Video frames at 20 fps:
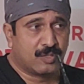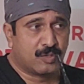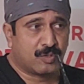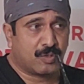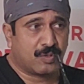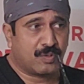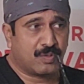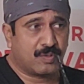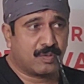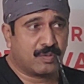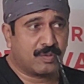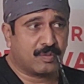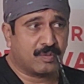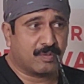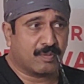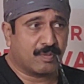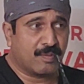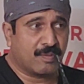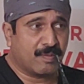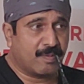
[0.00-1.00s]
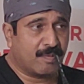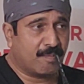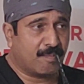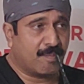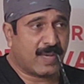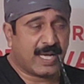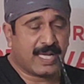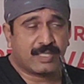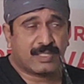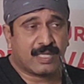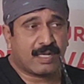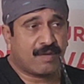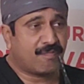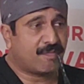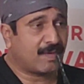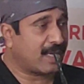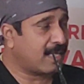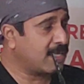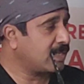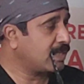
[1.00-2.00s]
So
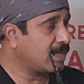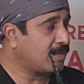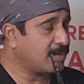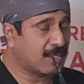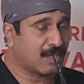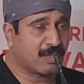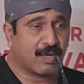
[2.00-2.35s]
myself and our